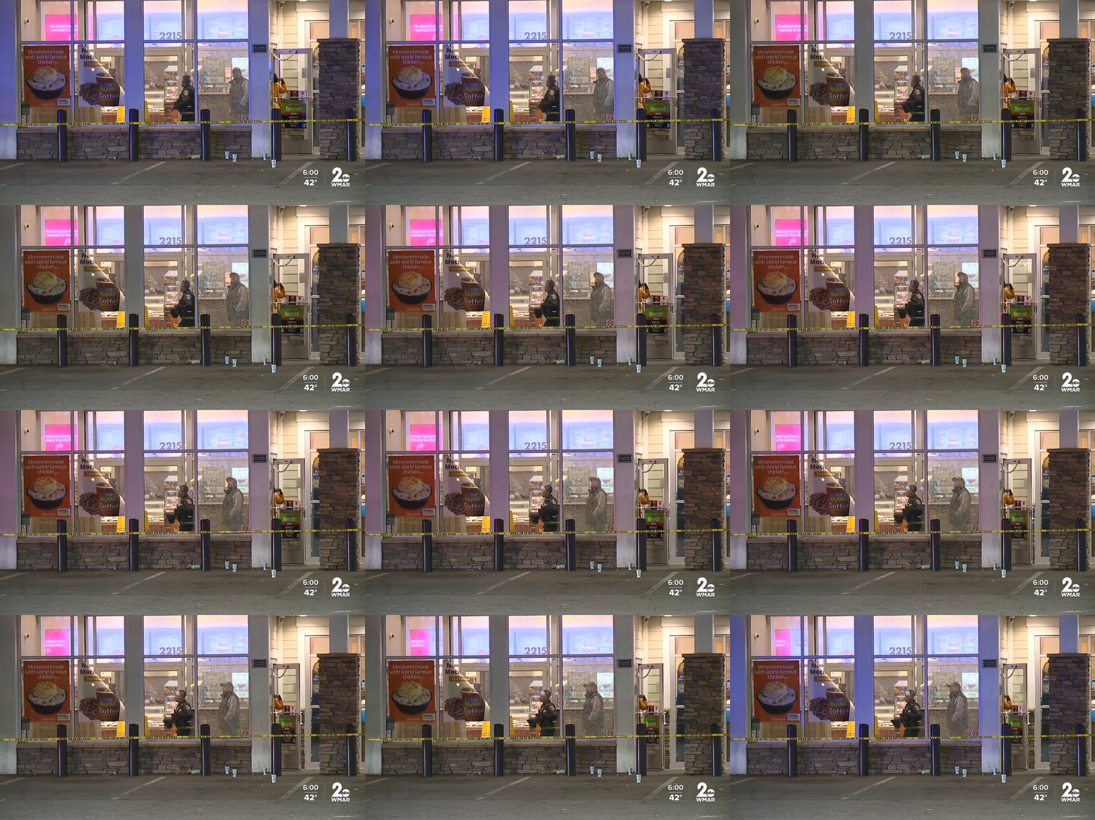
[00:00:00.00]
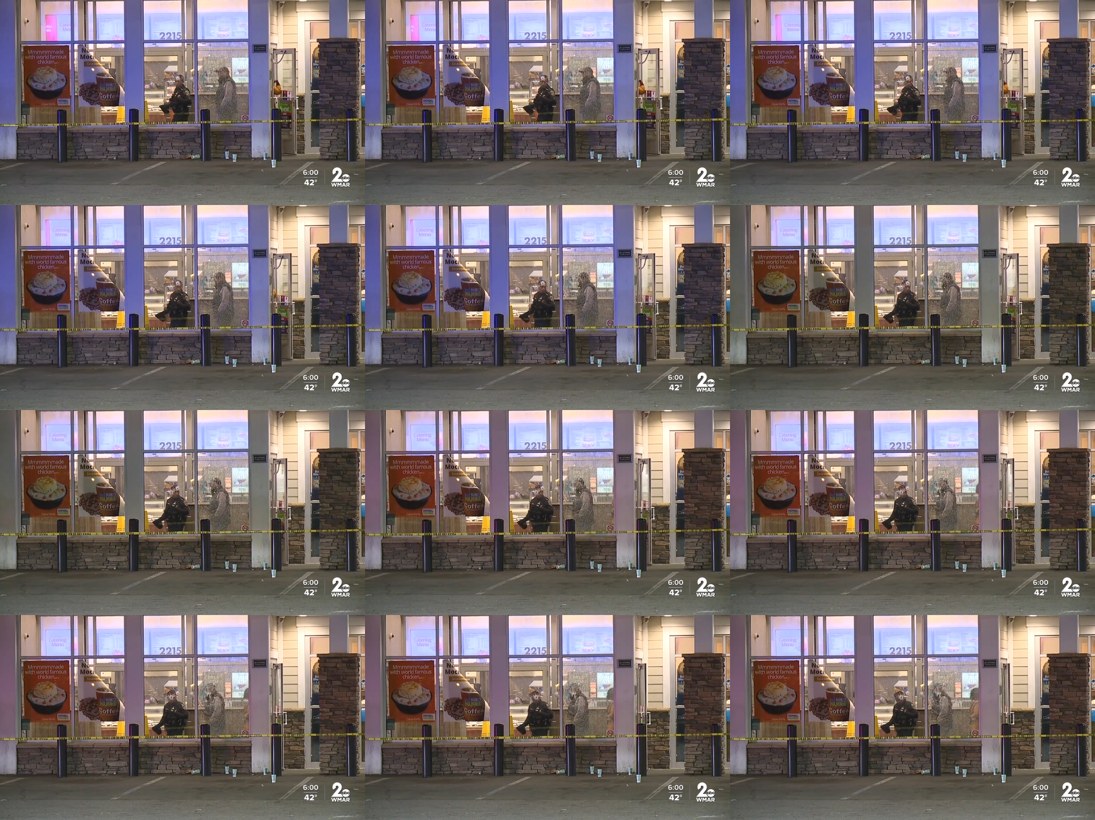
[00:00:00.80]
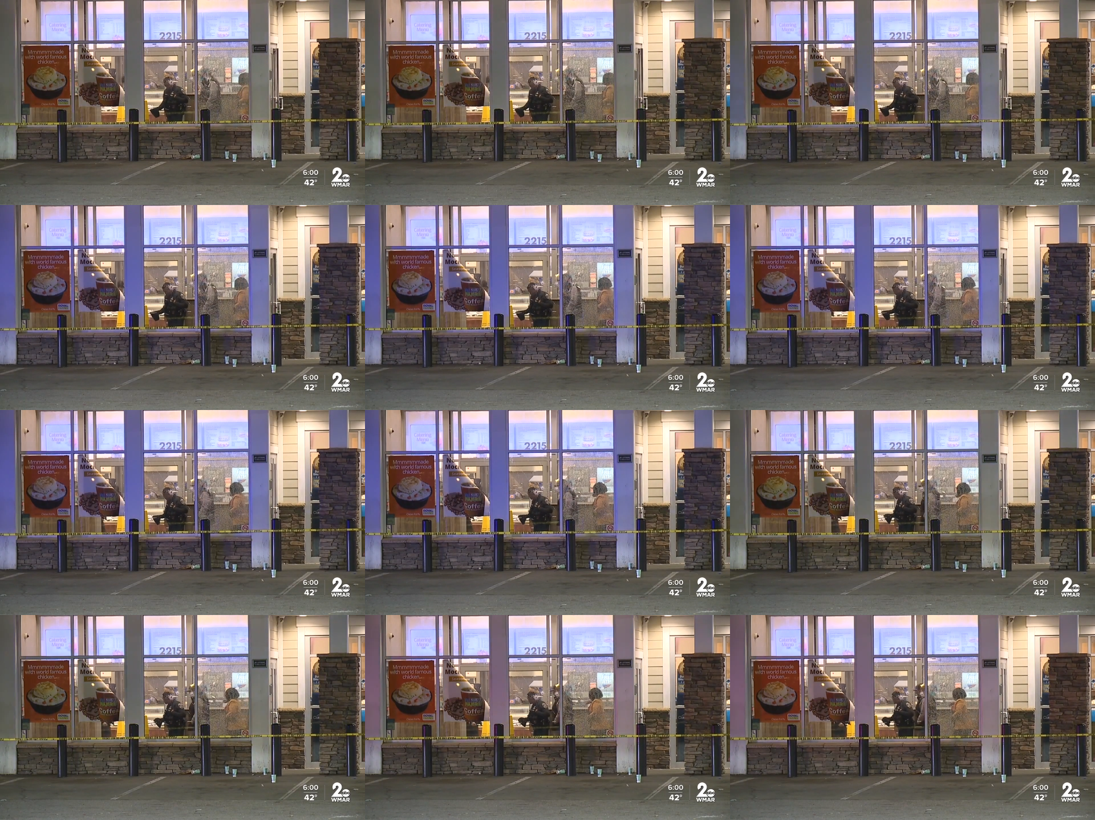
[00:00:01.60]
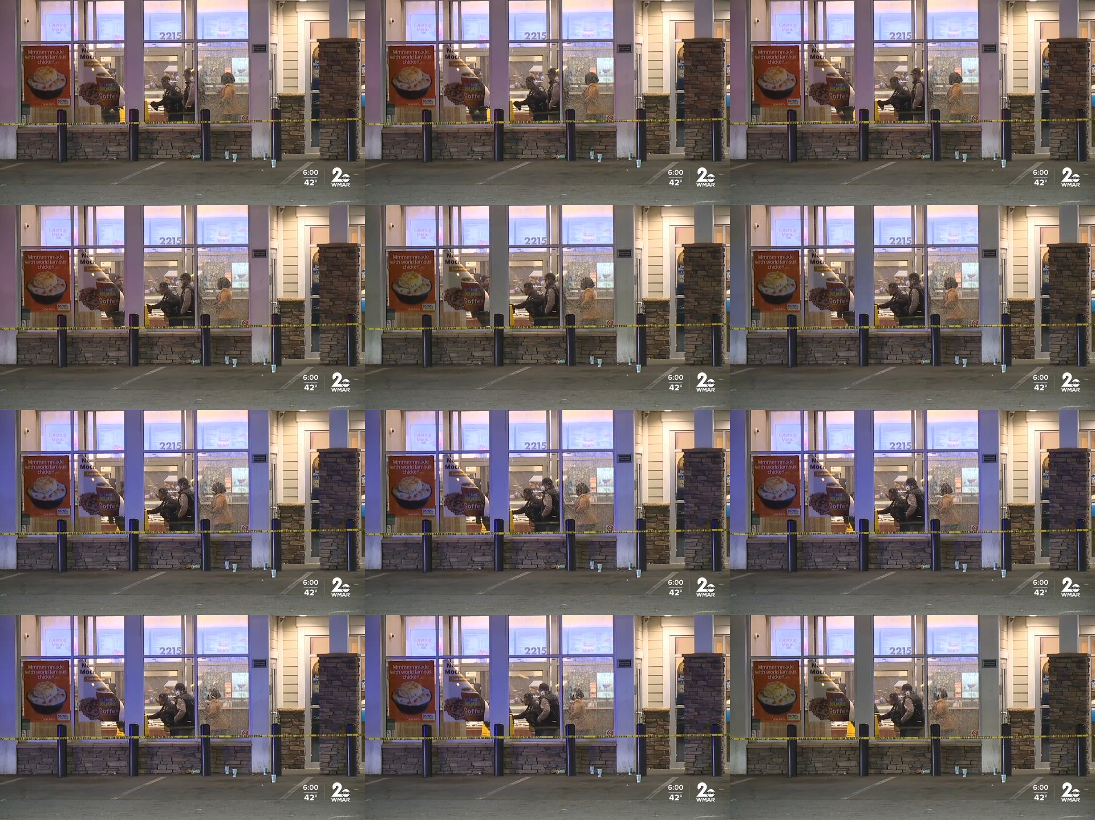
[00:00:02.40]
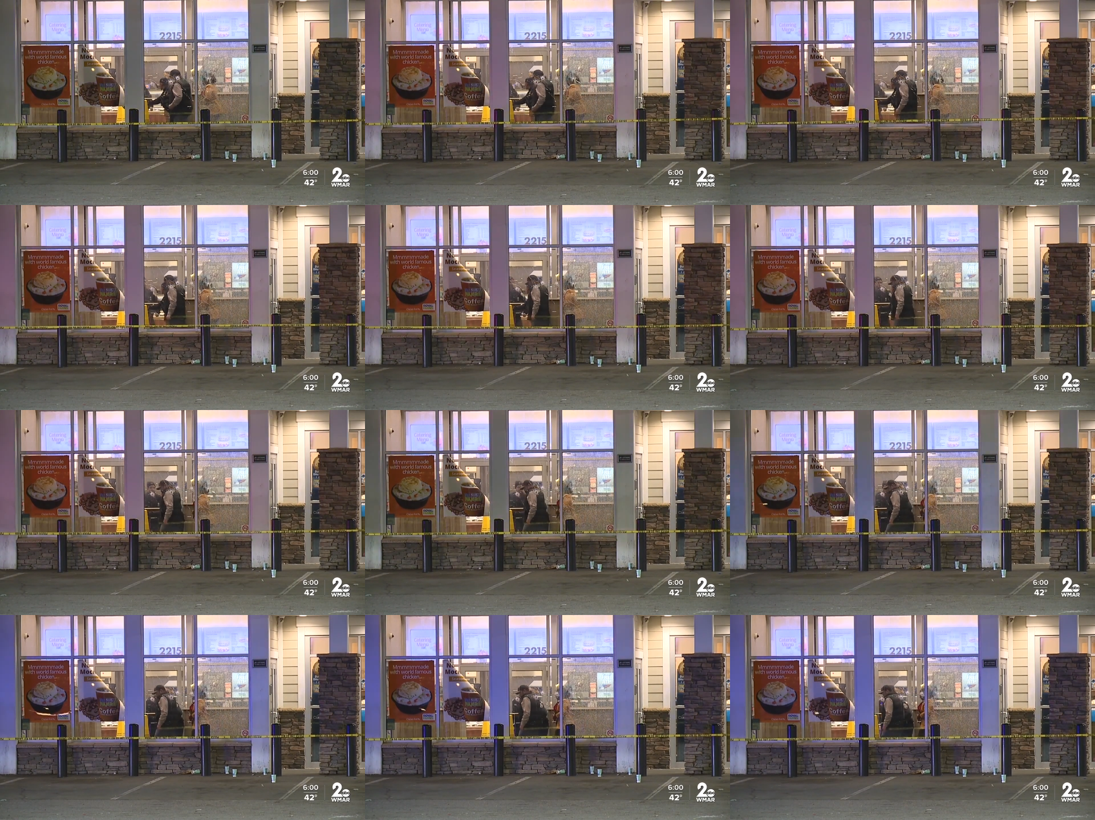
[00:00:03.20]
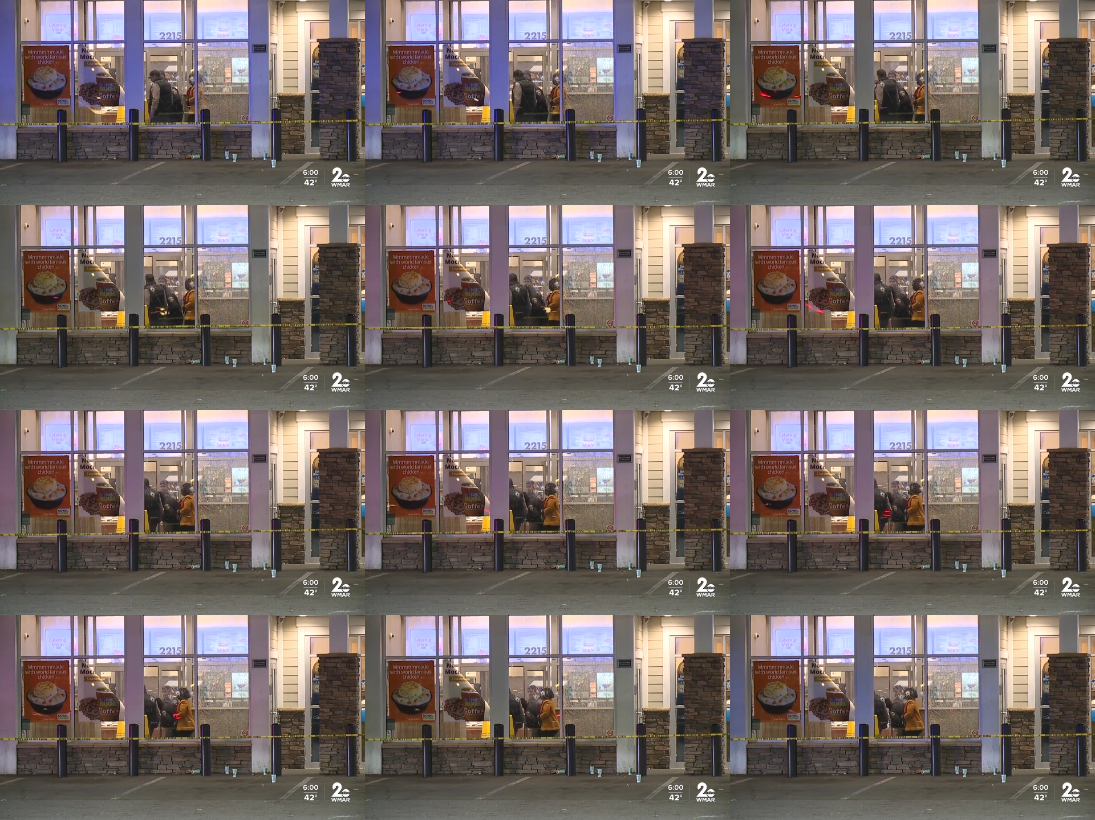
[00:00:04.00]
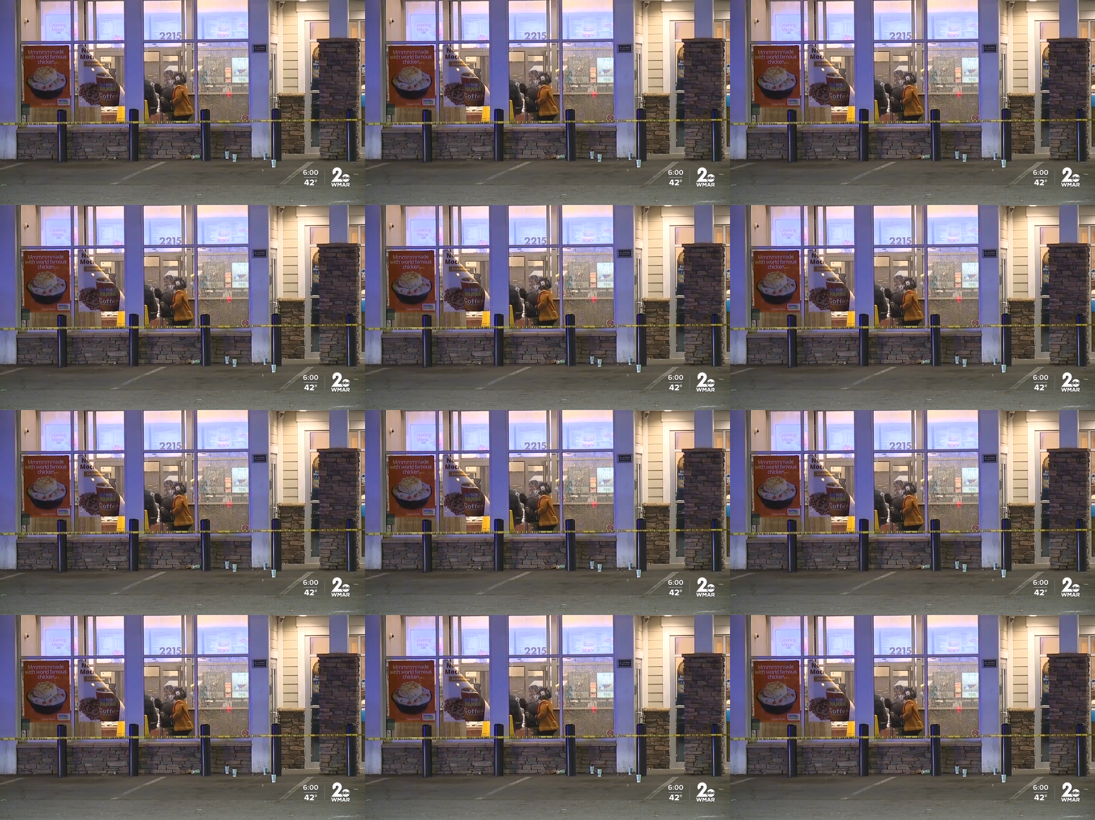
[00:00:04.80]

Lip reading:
[unreadable: no face in view]